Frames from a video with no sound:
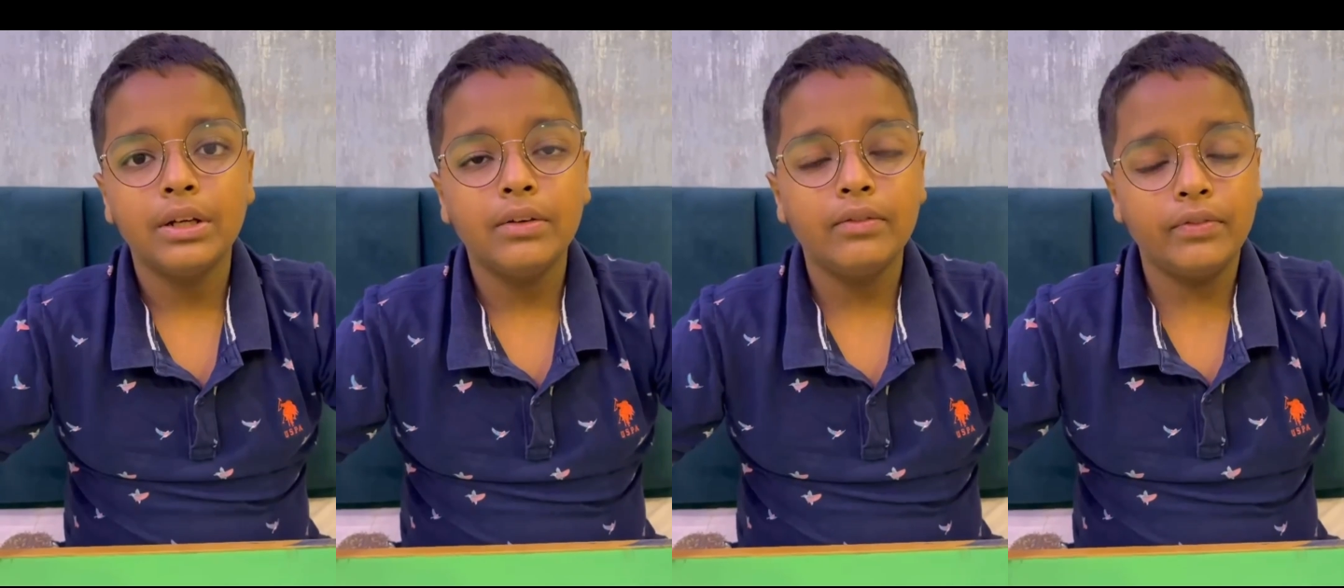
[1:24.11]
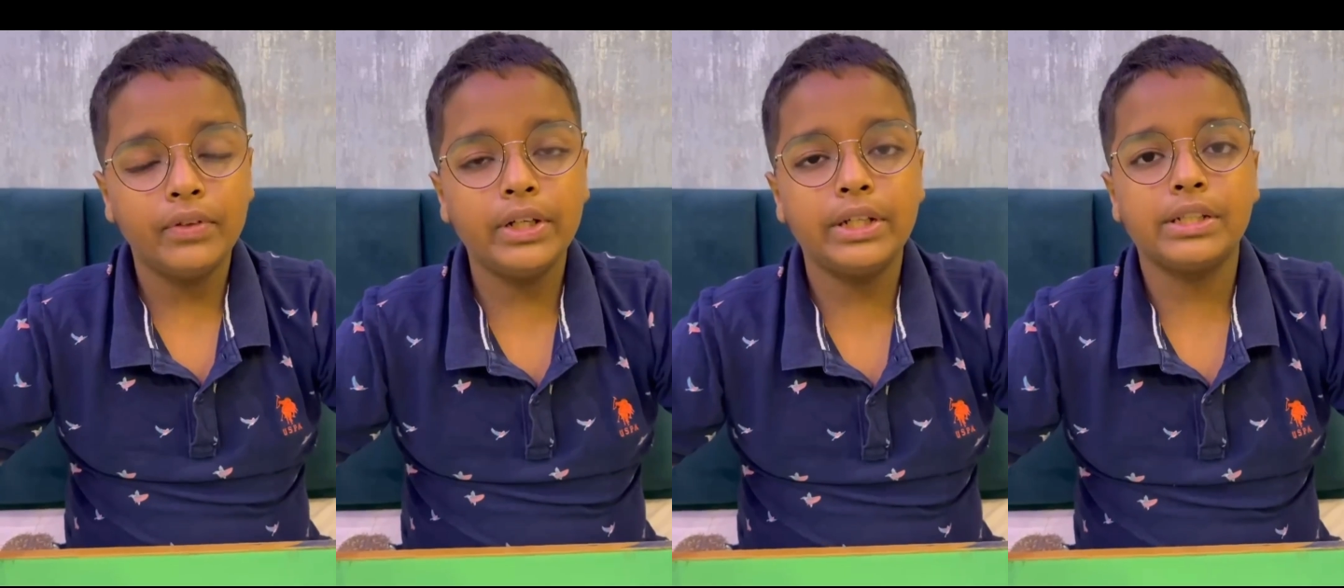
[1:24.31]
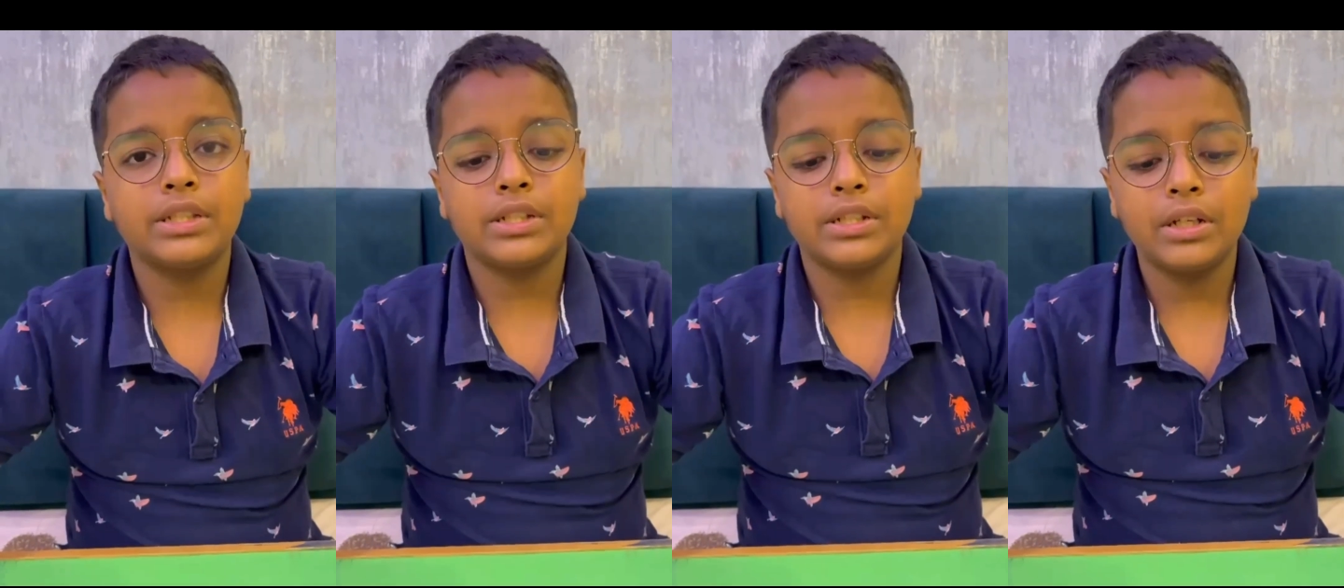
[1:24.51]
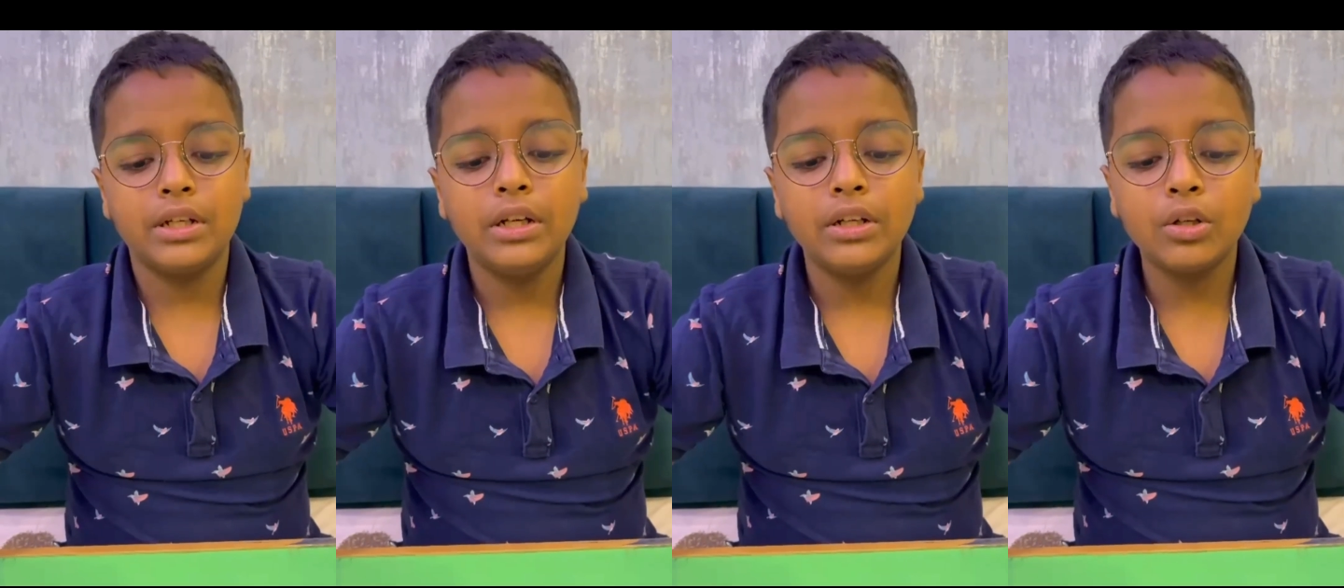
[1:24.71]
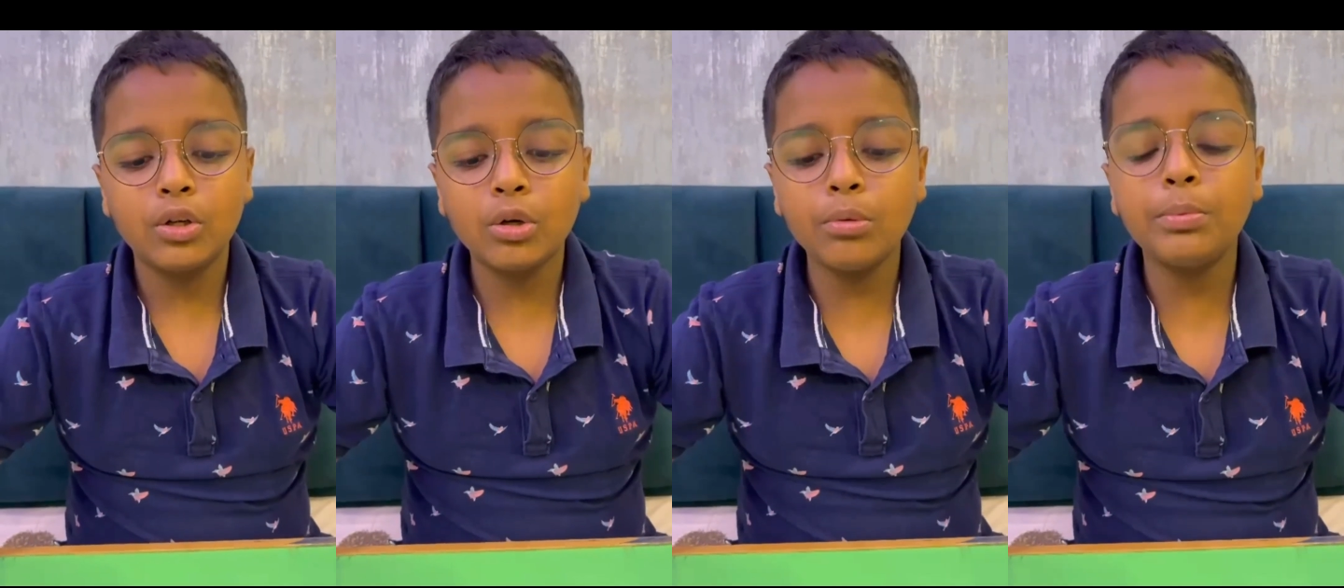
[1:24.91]
First,
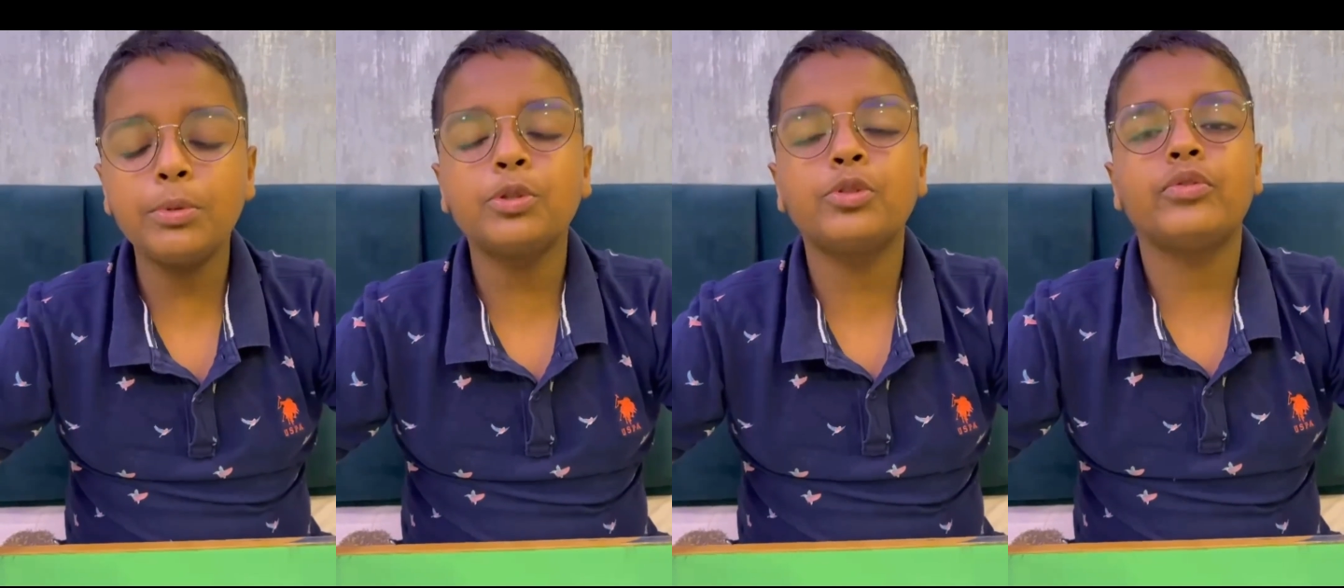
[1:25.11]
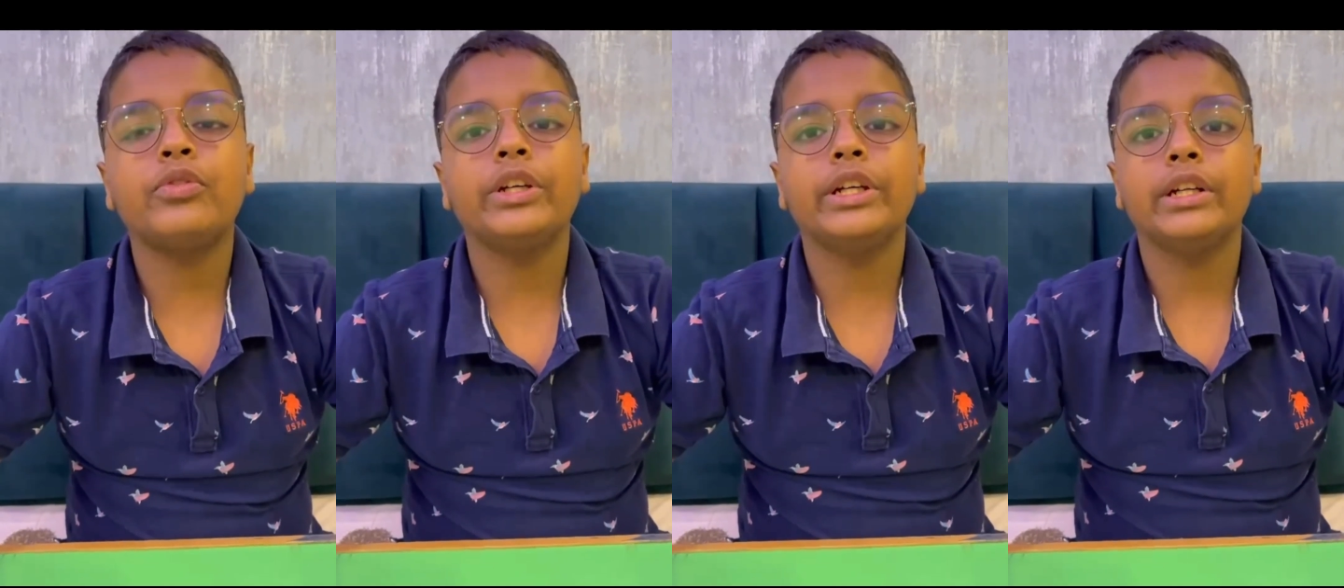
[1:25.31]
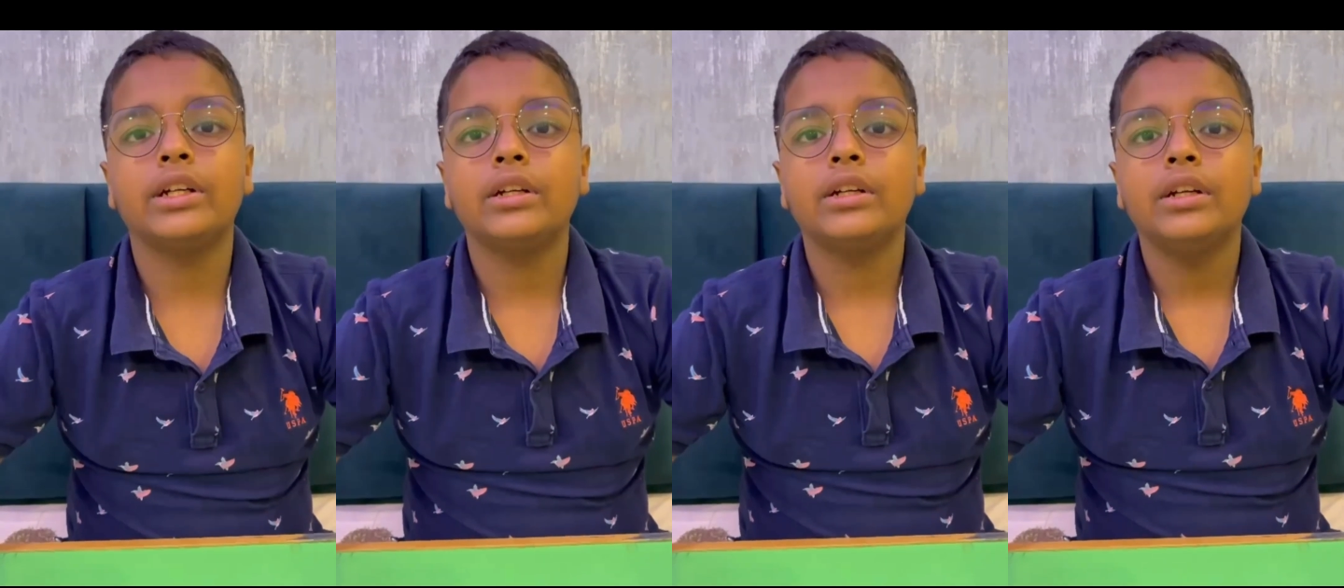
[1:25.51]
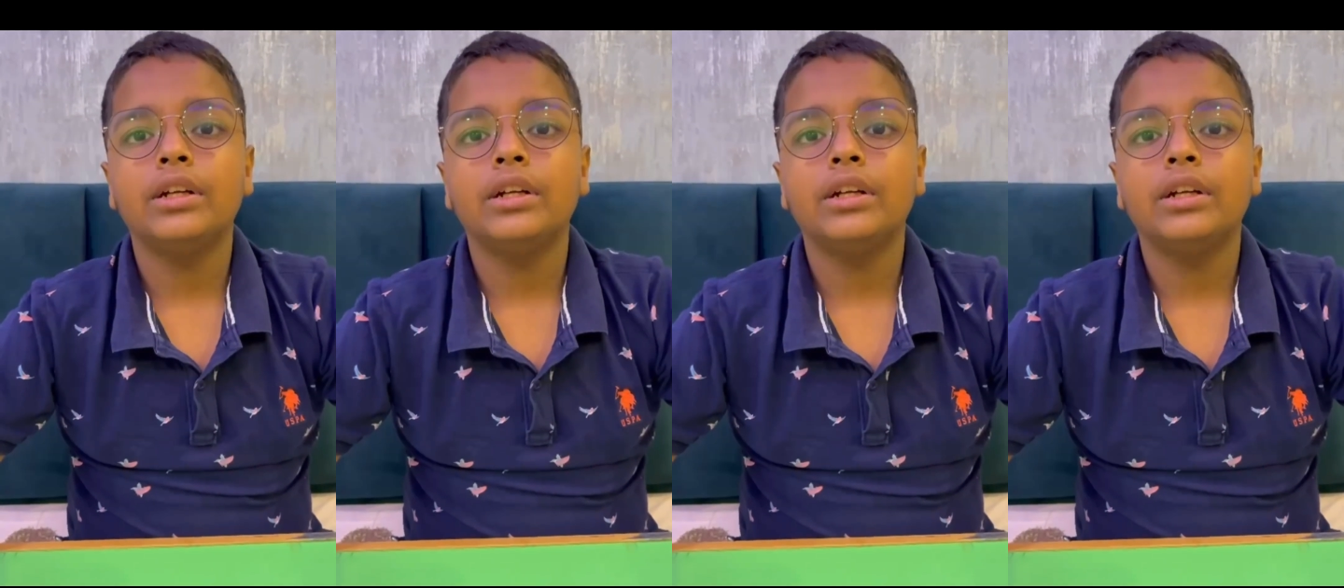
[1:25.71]
troposphere.